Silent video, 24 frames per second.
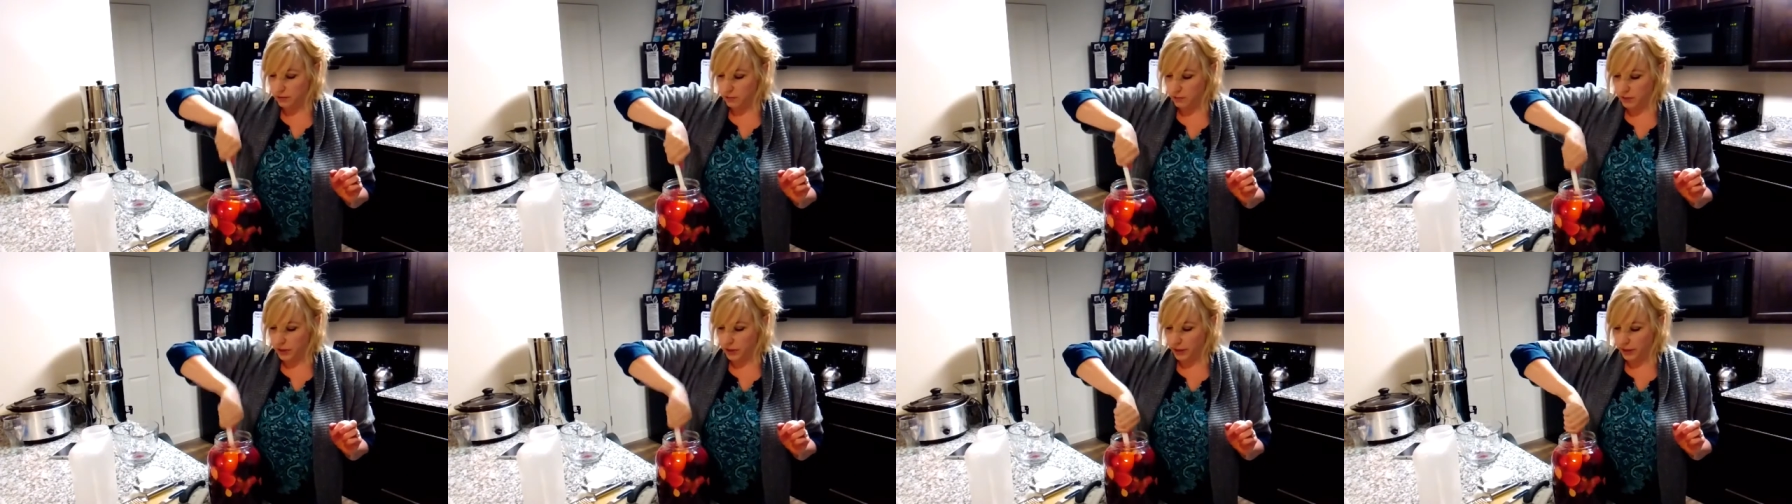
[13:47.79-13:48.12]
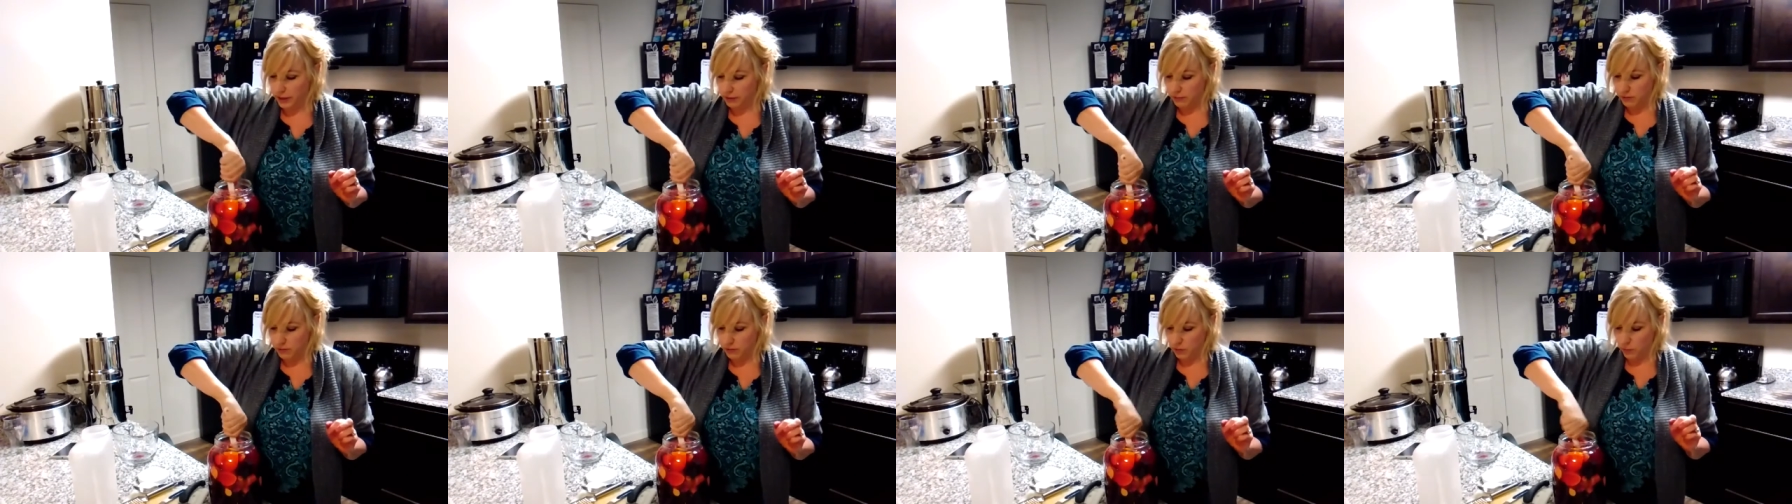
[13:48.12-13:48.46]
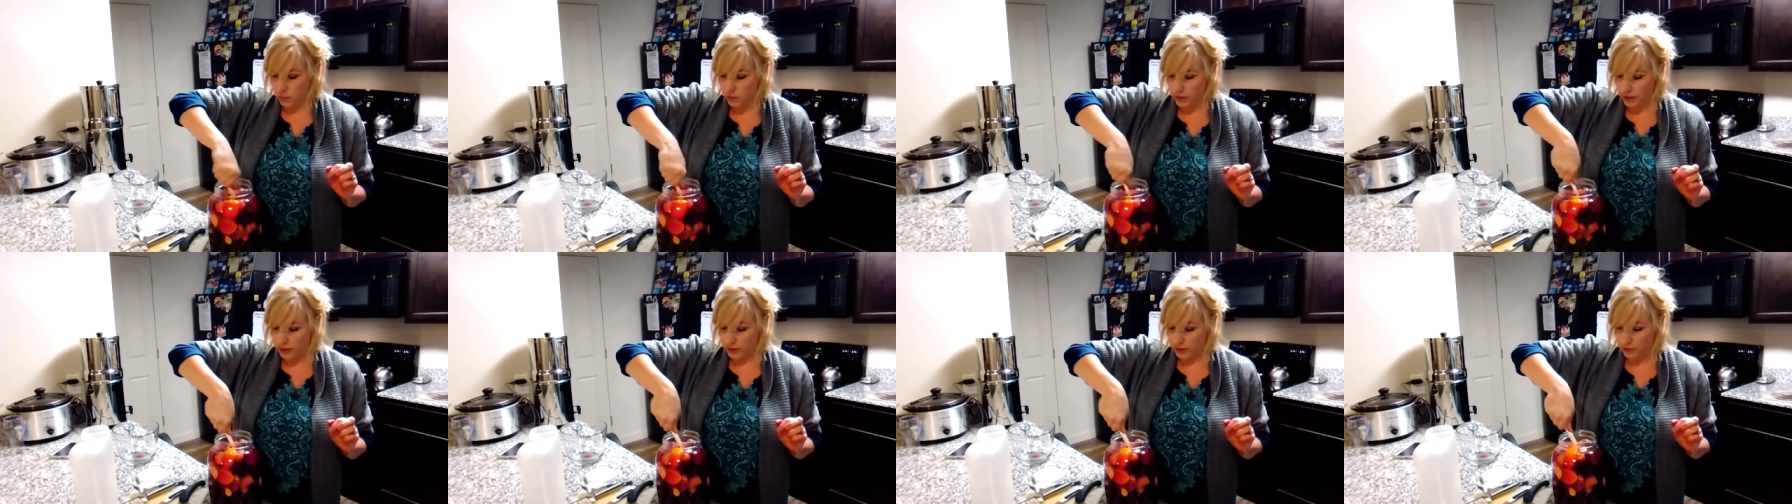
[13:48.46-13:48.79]
like
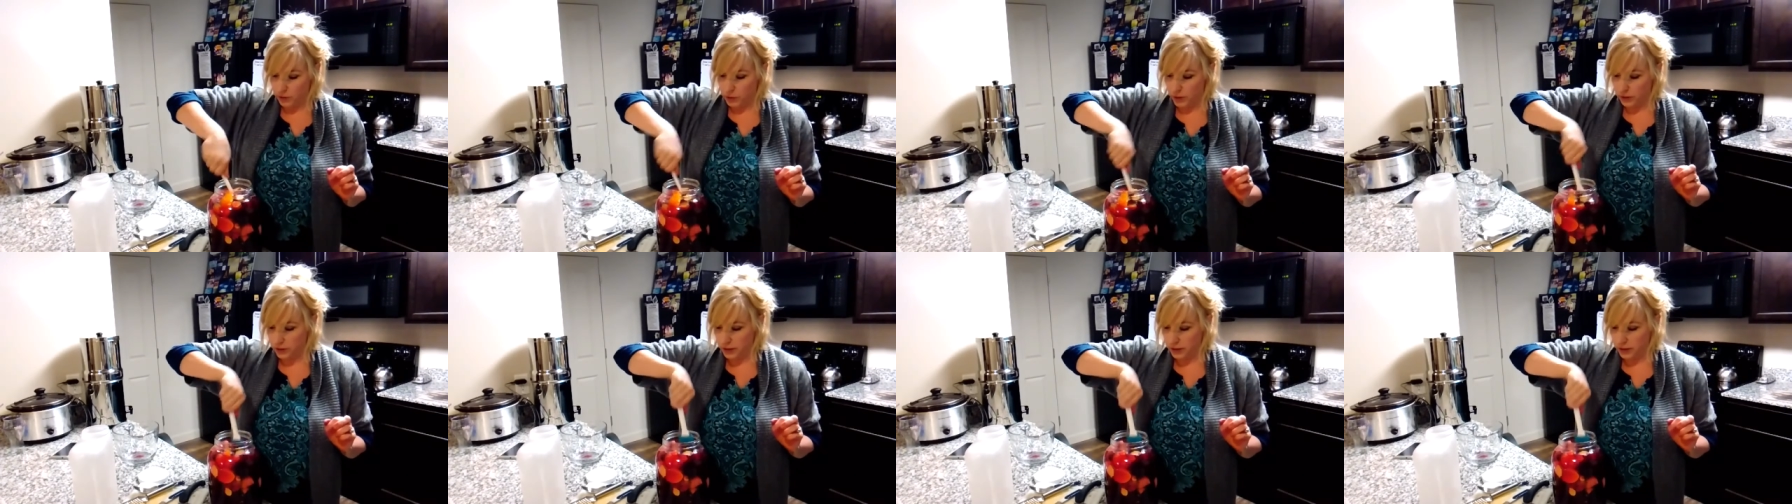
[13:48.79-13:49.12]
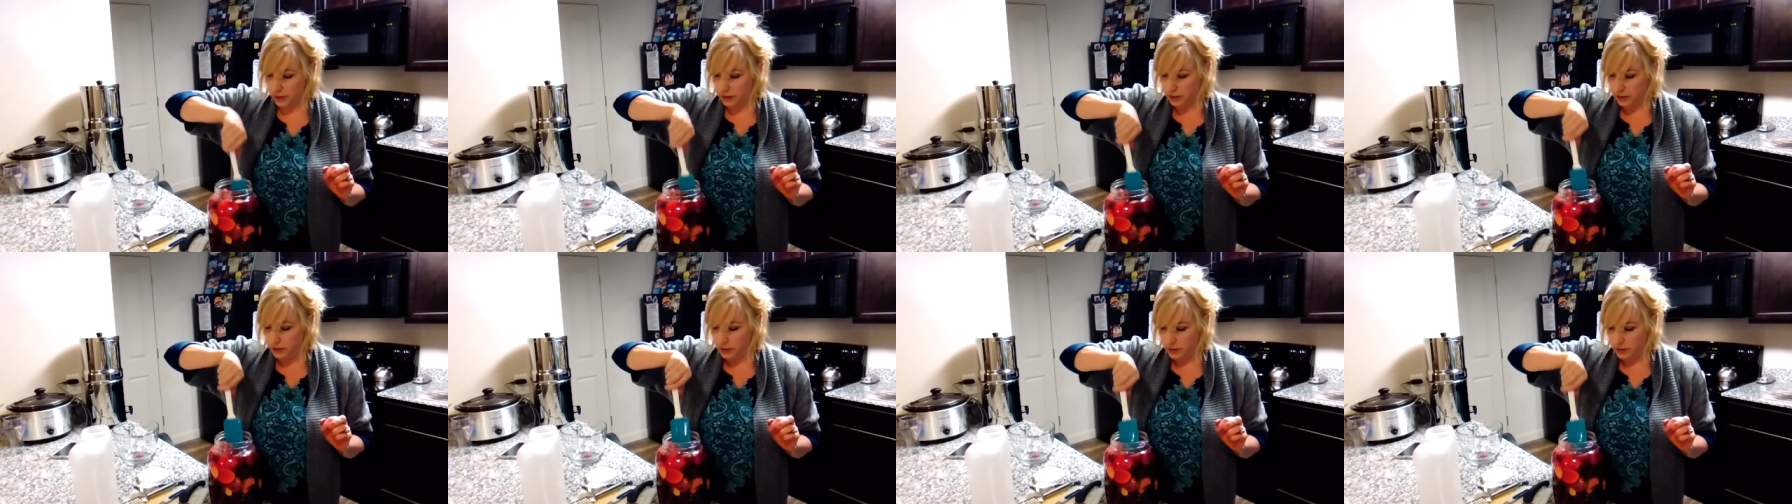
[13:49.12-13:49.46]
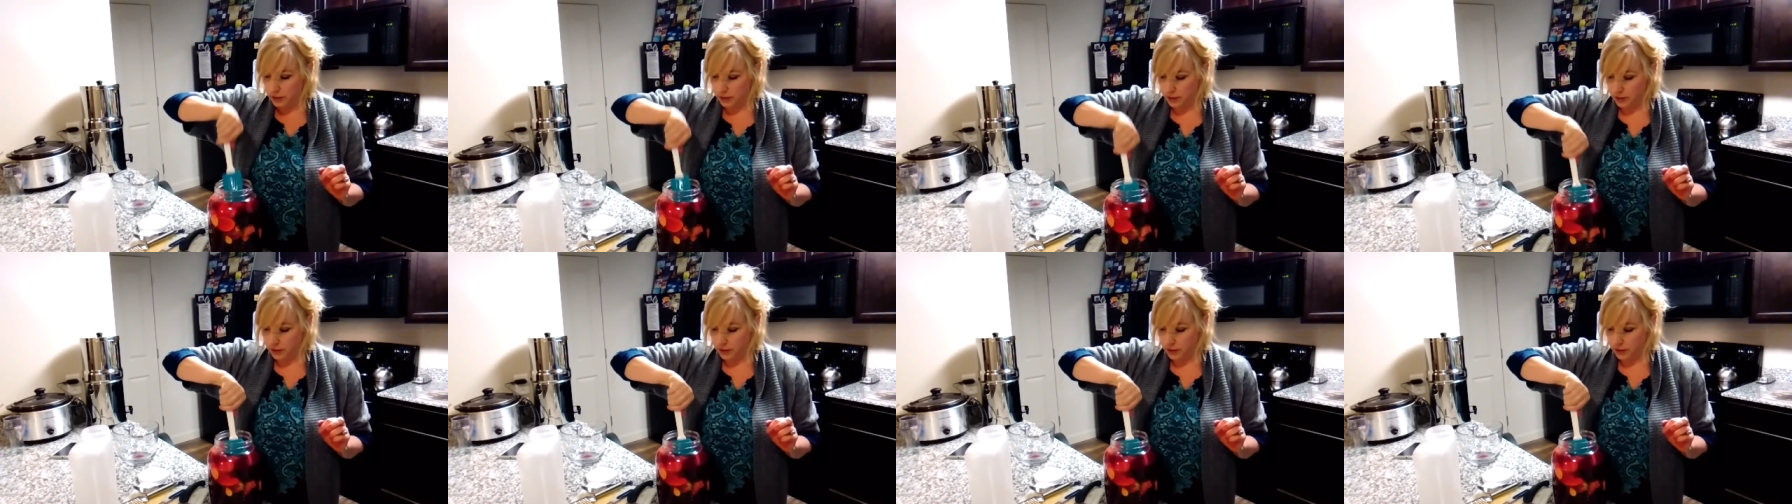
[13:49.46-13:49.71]
whatever, and